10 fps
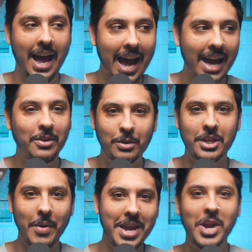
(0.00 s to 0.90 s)
and
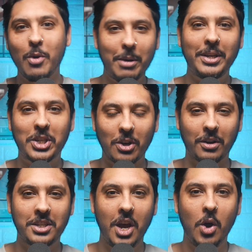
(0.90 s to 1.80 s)
also incredibly
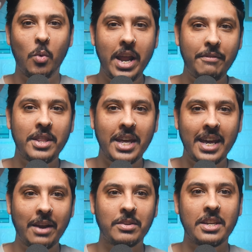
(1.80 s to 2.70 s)
shocked whenever they
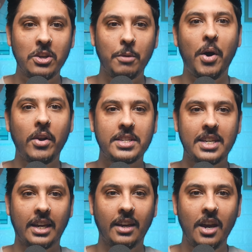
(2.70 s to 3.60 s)
announce a new
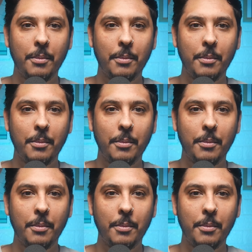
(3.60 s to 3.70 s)
policy.